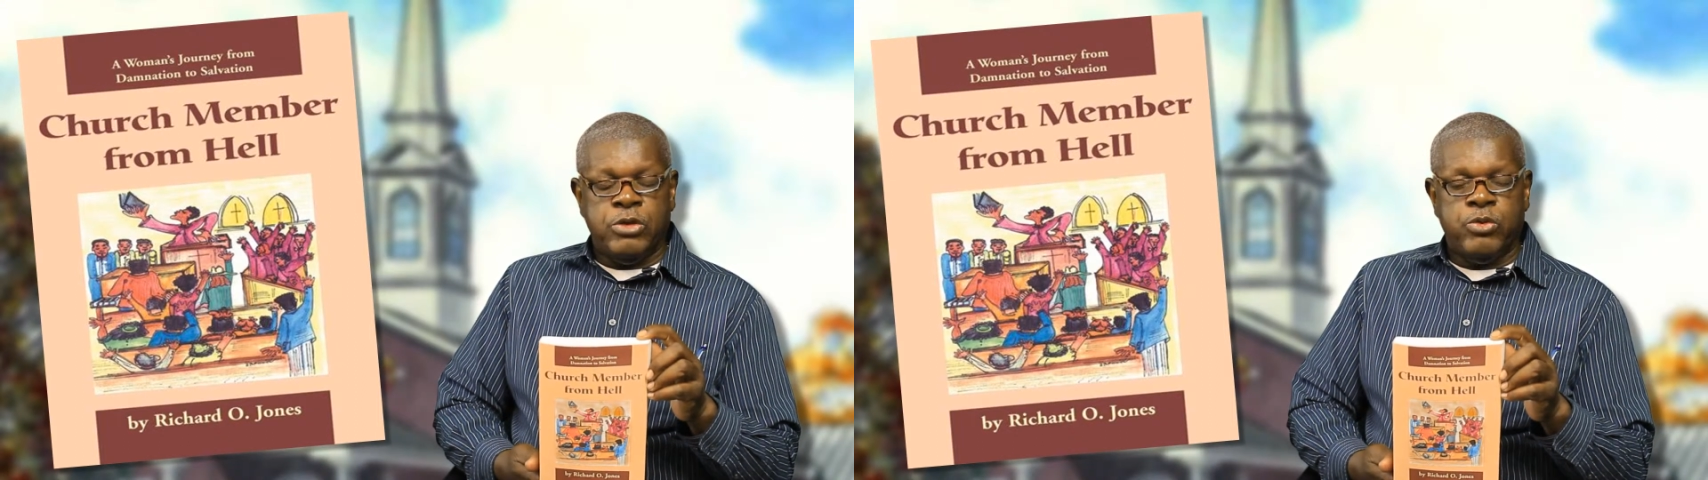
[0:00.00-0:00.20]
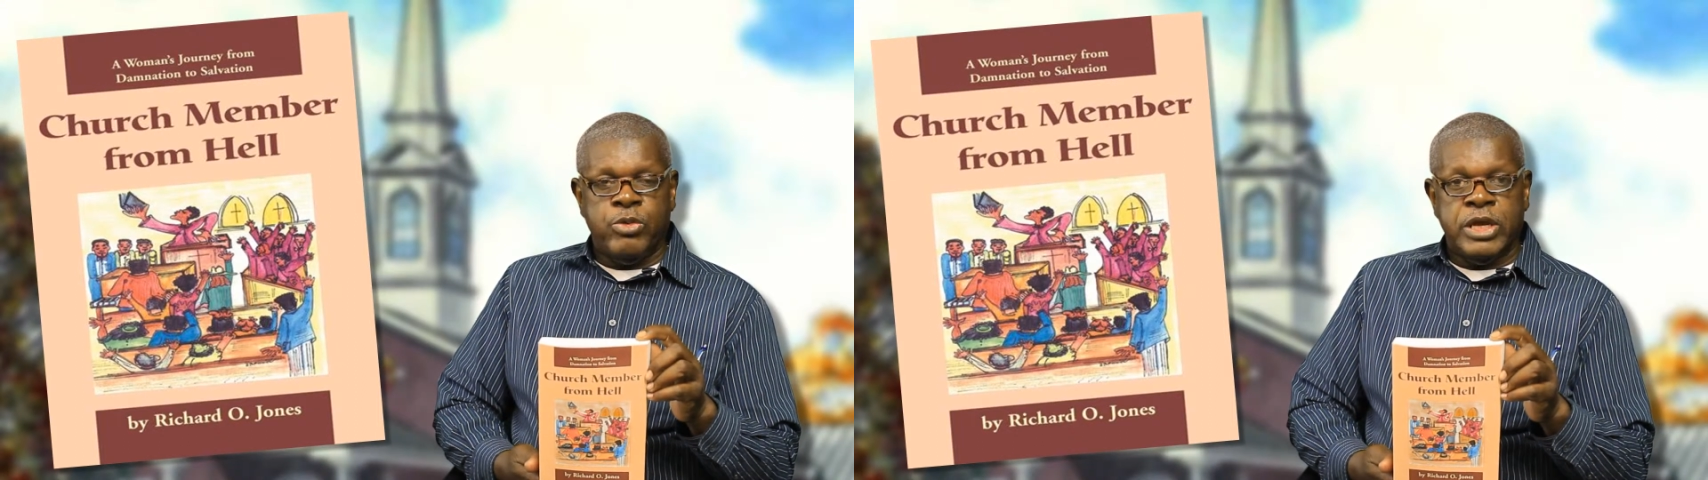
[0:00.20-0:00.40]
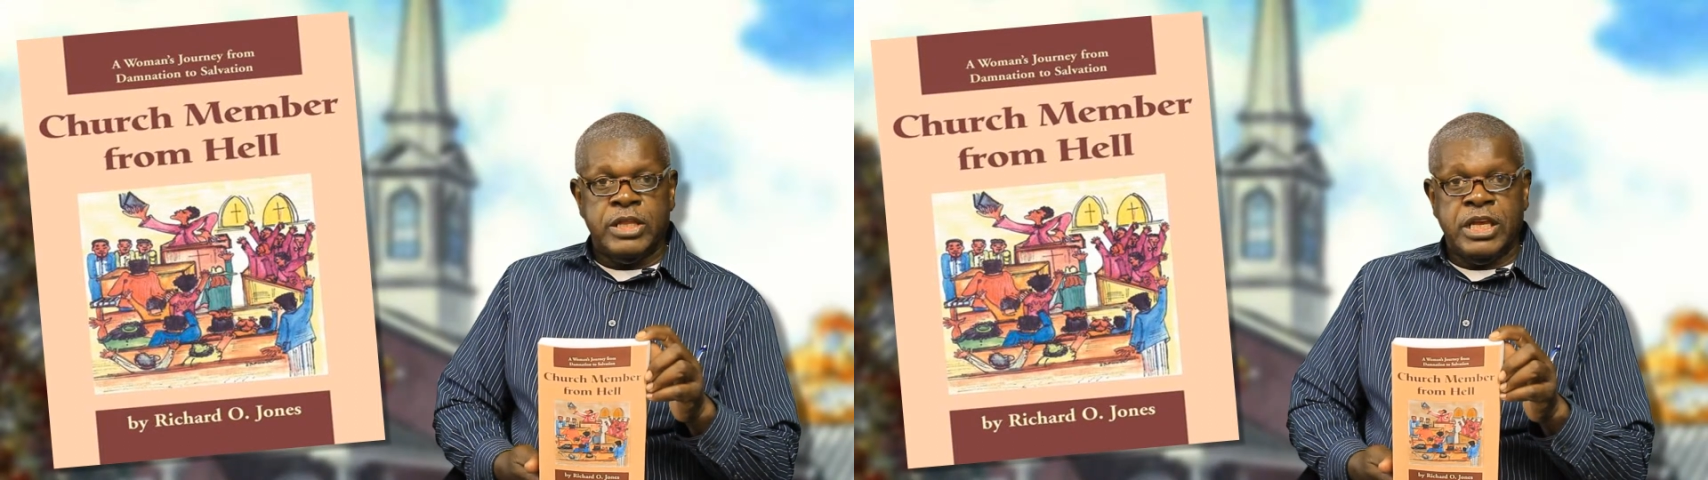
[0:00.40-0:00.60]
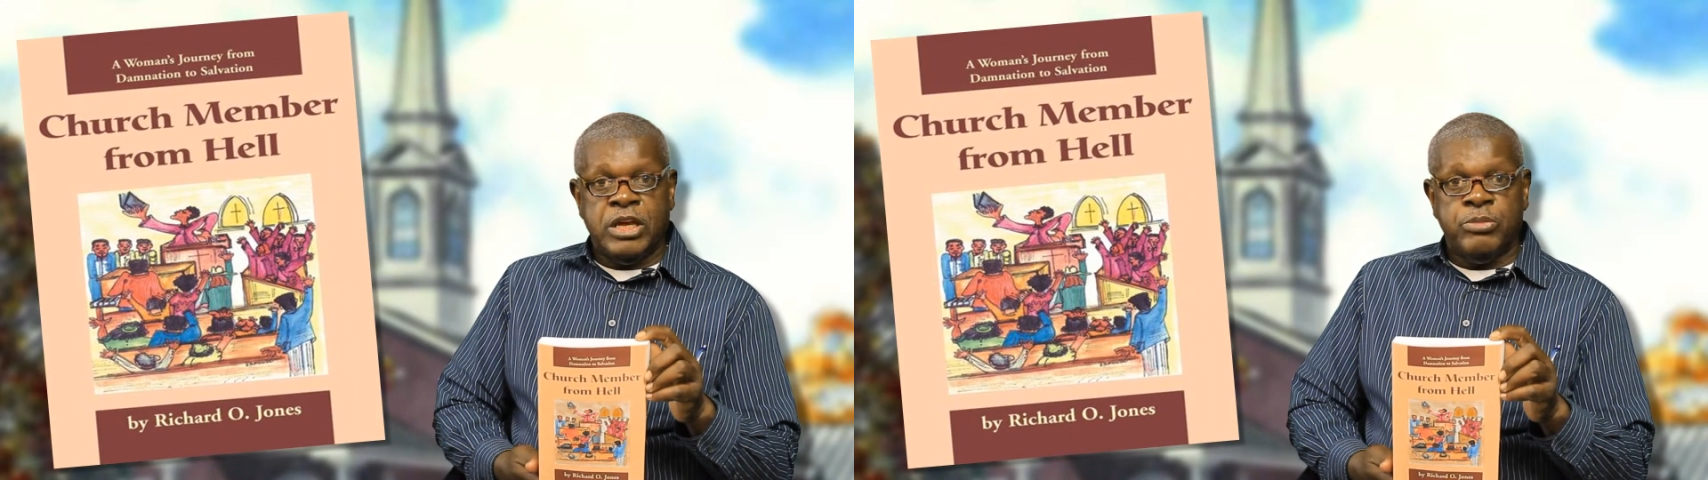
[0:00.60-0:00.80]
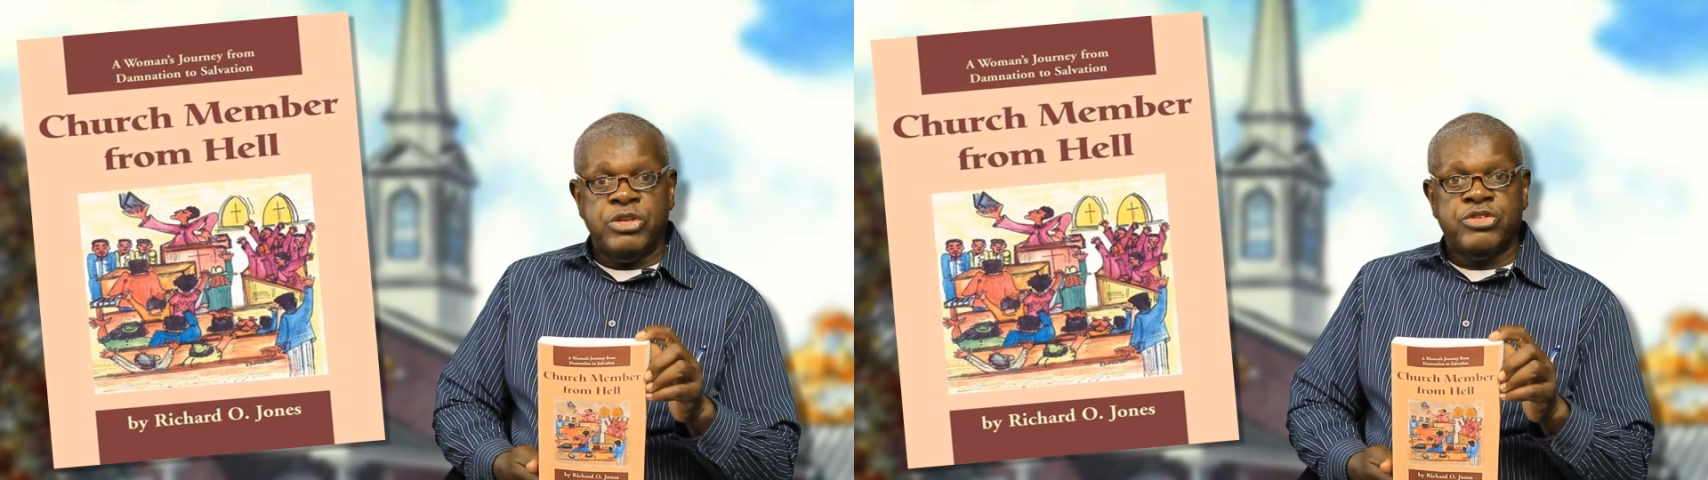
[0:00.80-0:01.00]
Quinn
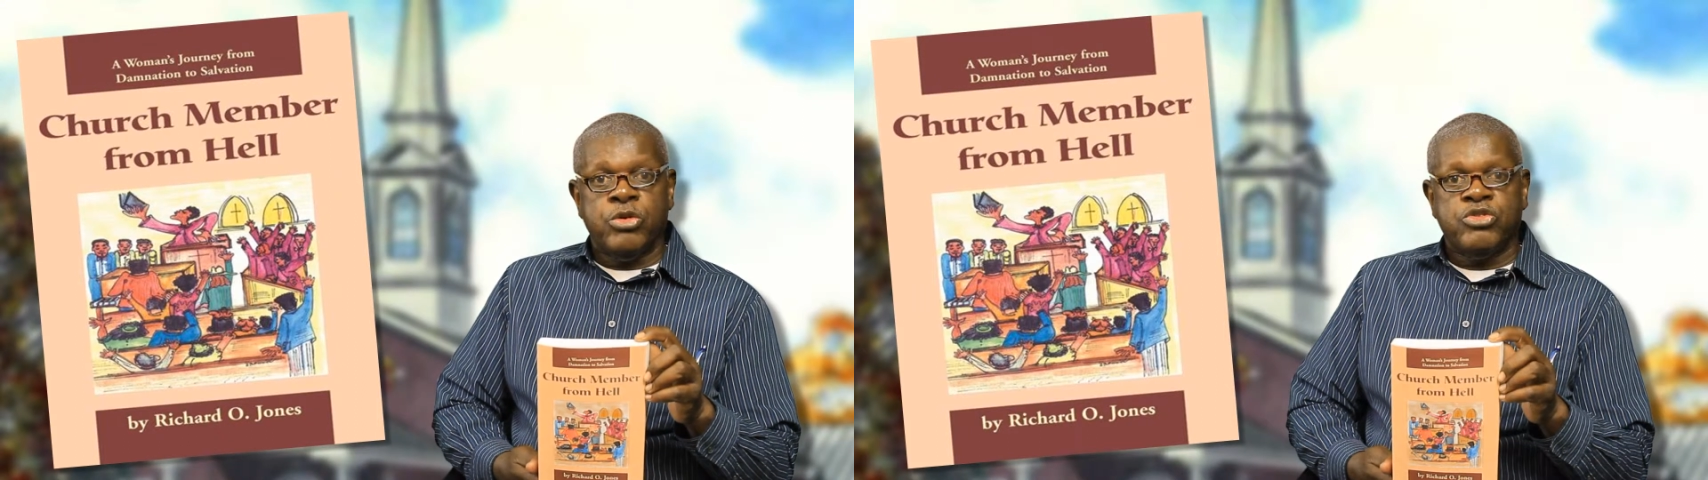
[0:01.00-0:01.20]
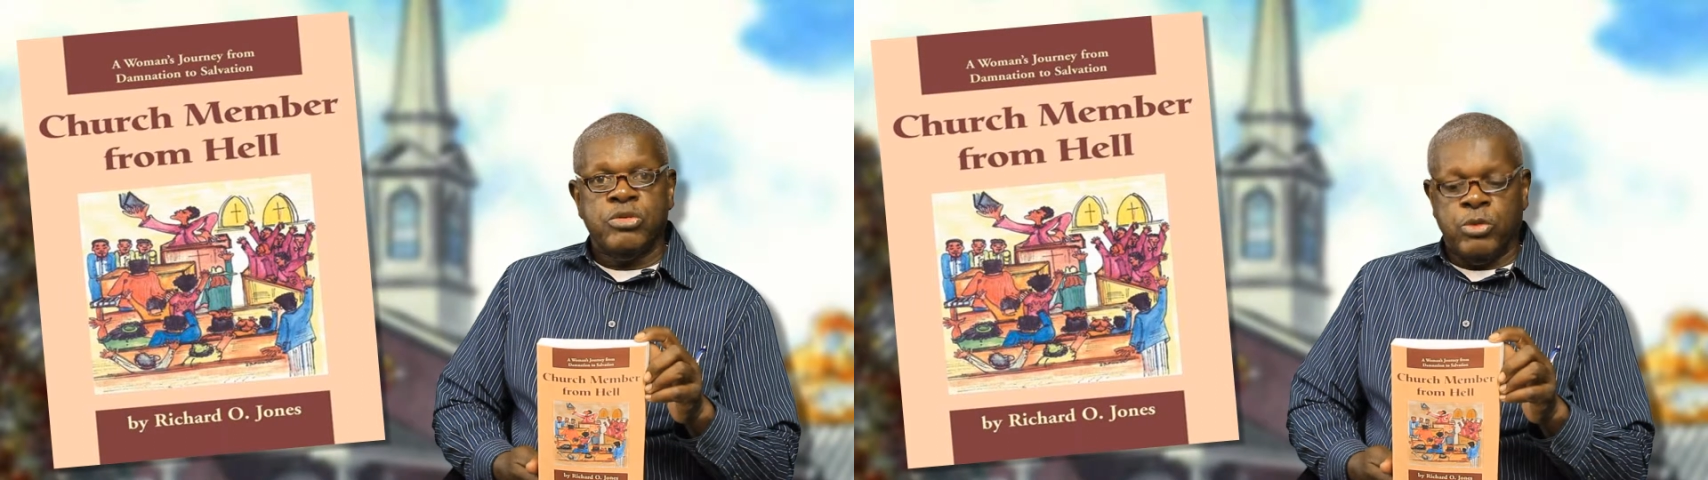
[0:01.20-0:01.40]
AME Church in